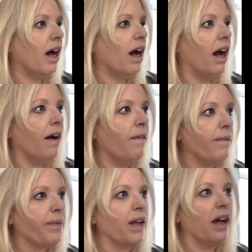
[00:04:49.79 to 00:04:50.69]
Uh,
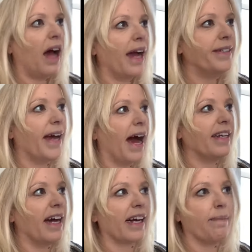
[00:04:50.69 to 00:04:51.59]
I, I
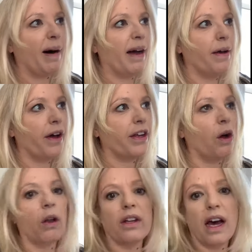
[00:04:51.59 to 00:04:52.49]
dug up a, uh, an
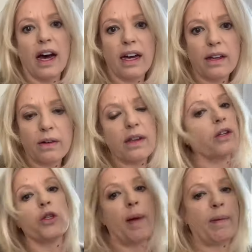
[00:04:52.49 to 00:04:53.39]
old uh,
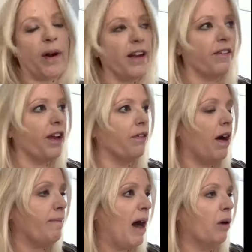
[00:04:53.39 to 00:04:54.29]
newspaper interview
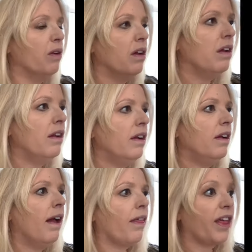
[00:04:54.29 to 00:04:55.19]
about
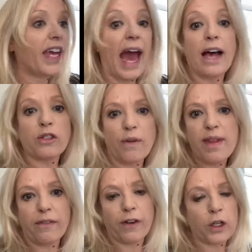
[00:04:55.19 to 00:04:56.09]
the cast from
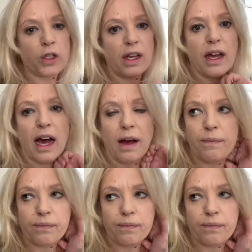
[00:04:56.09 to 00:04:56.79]
the first uh,